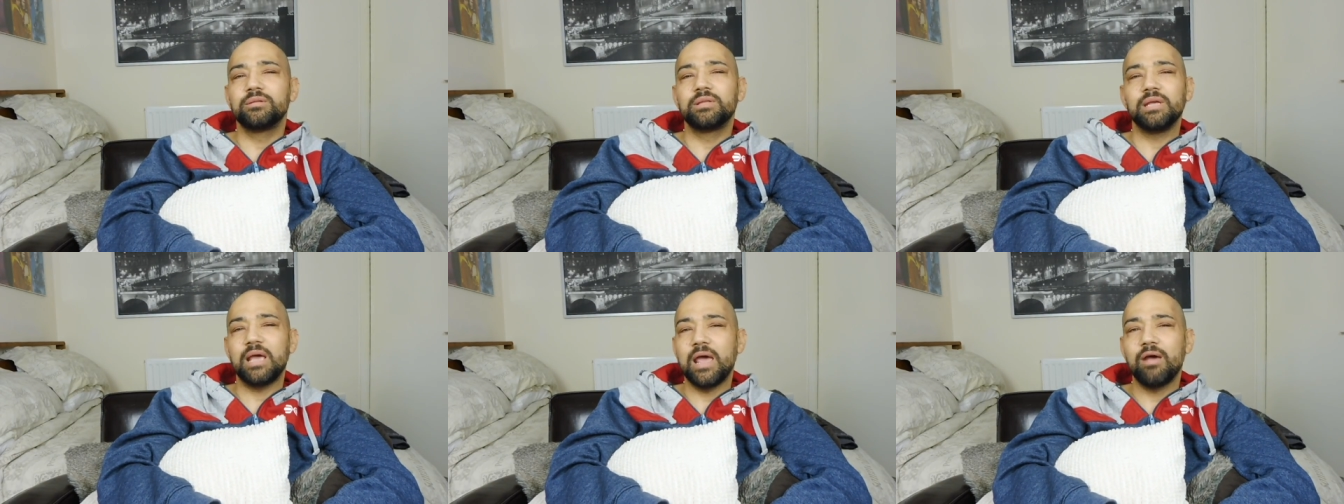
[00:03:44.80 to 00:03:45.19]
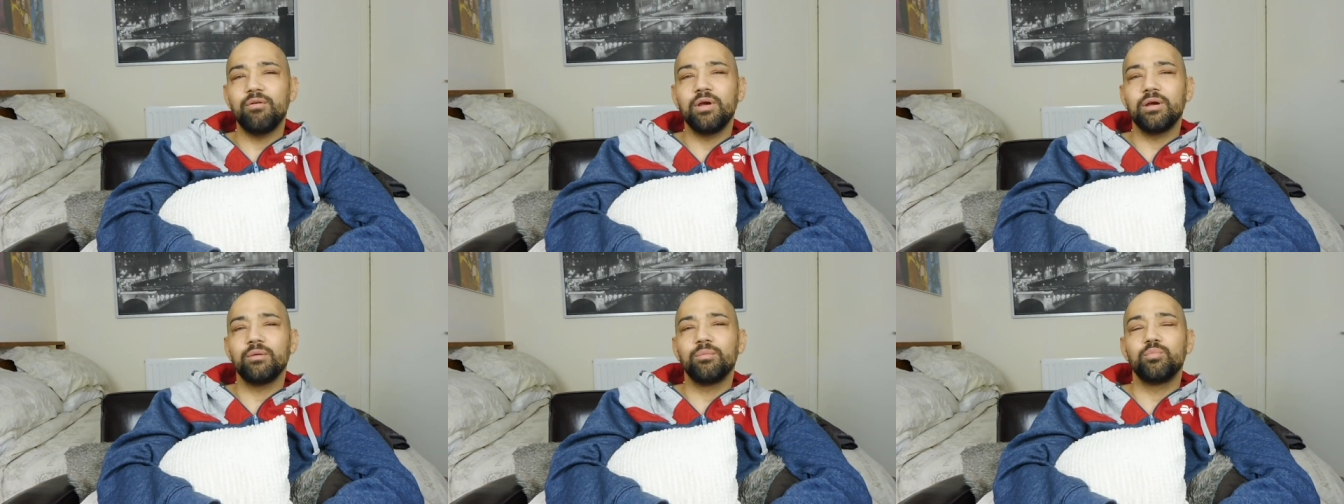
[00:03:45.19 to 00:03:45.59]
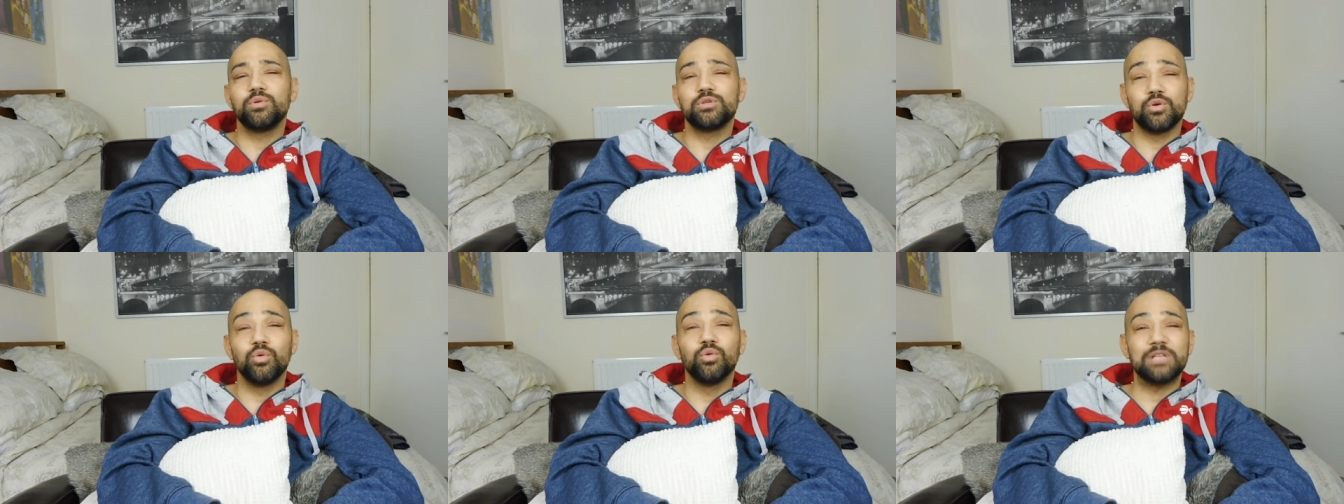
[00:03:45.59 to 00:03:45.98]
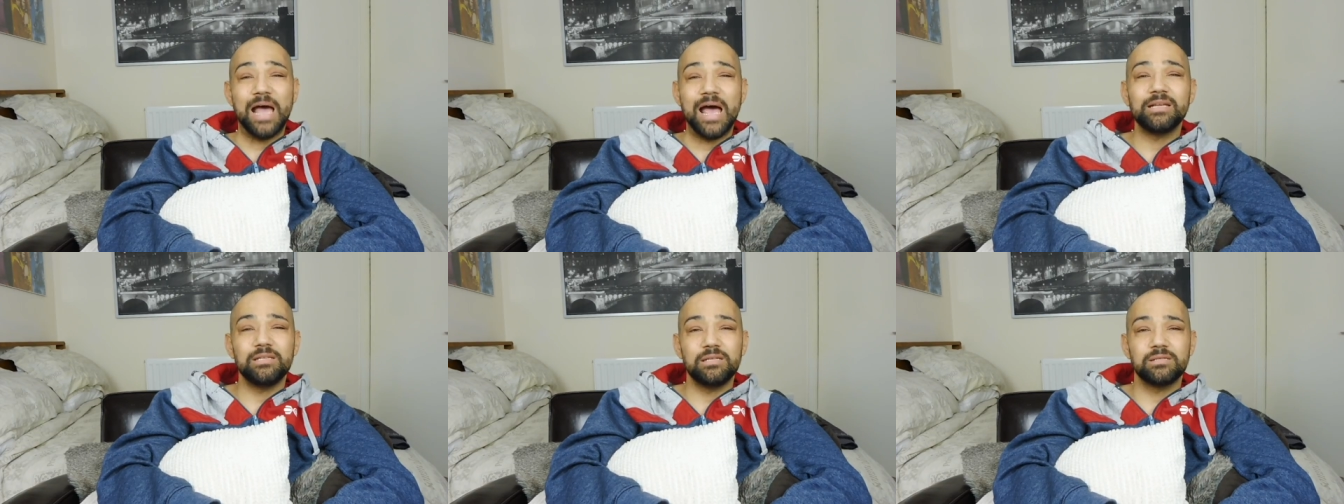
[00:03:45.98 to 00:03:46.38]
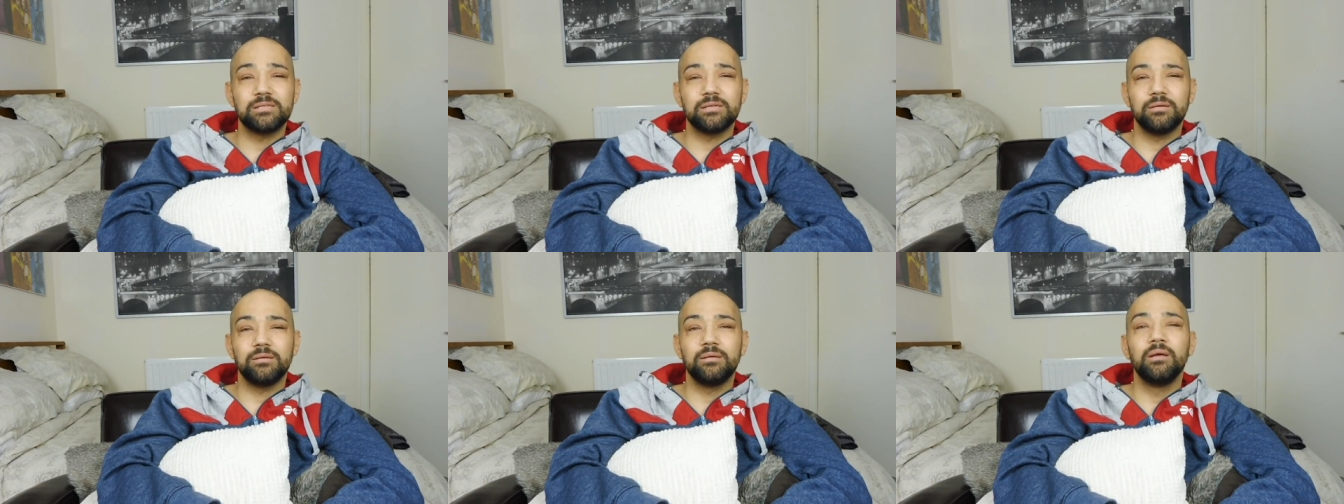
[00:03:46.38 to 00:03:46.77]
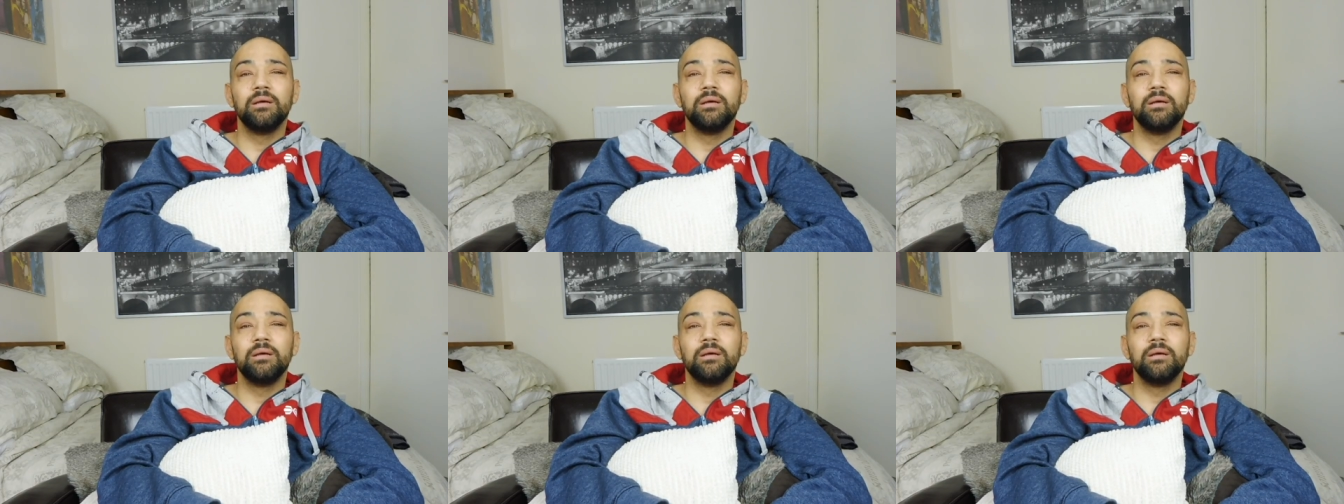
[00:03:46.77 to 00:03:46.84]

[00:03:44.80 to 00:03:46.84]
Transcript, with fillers: the area was called Anderson,